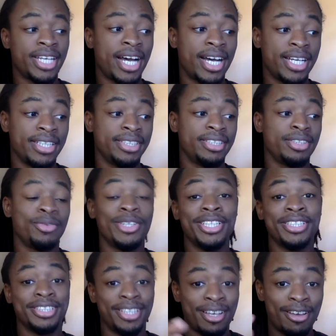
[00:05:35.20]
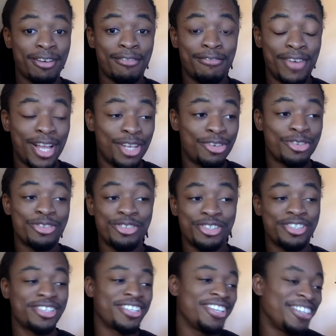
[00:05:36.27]
guys, with his
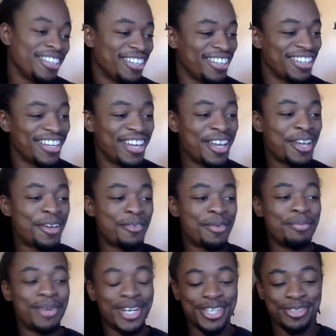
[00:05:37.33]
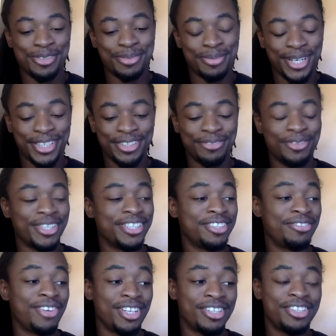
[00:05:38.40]
fellers, when Butters was marching with his
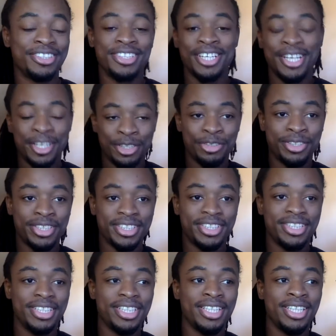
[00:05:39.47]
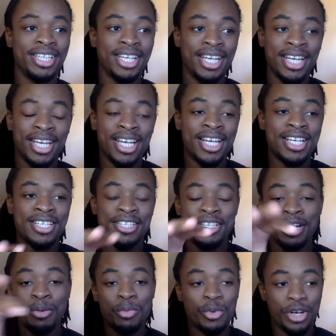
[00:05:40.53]
fellers, you can see
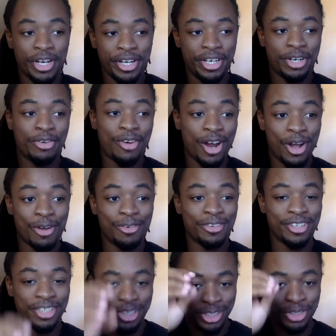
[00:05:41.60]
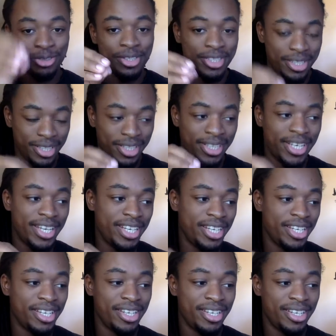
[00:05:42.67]
somewhere in the crowd, you can see
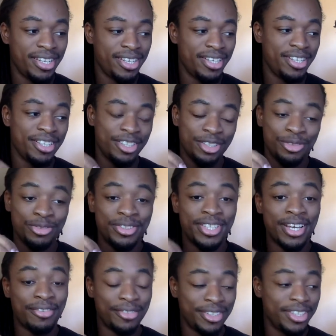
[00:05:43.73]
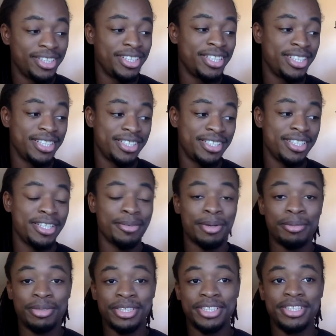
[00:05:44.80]
Kenny. You definitely can see him.
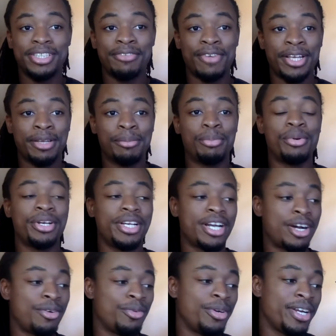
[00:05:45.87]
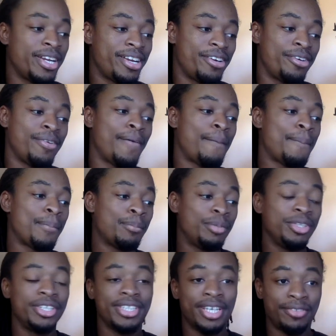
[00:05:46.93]
I'm going to see if I can point it out with an arrow, but
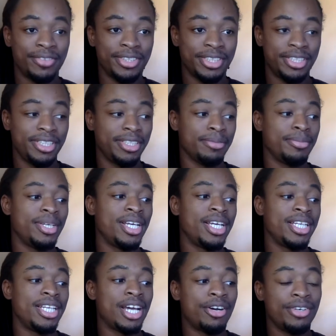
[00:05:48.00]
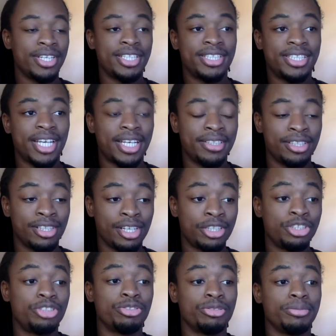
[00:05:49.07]
you can definitely see him. Now, inside the
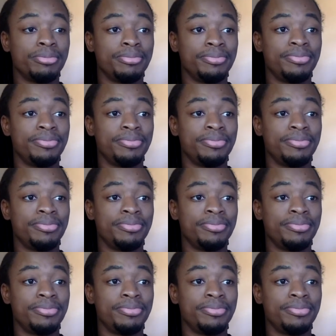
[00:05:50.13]
lunchroom,